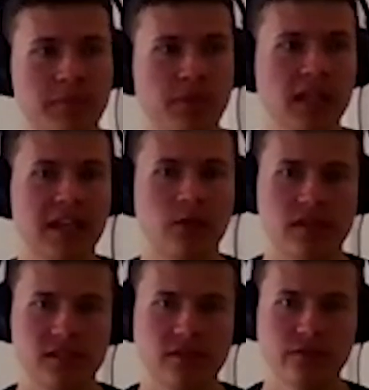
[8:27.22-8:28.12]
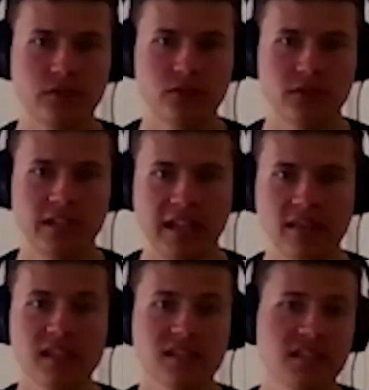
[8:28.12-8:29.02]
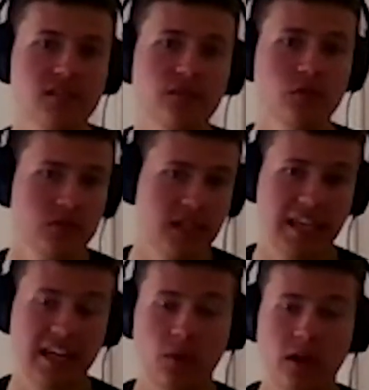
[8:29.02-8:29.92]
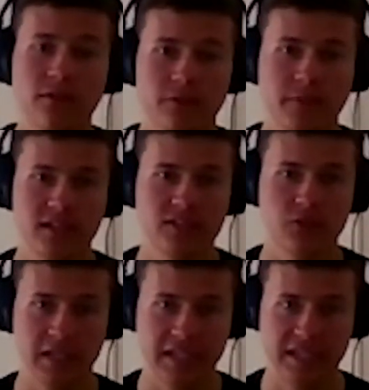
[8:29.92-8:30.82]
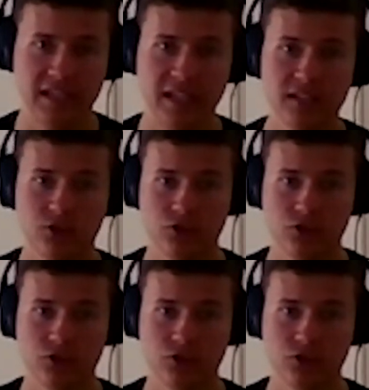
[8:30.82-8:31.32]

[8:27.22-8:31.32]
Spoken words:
be playing with its food. It thinks its food's going to get away from it. So it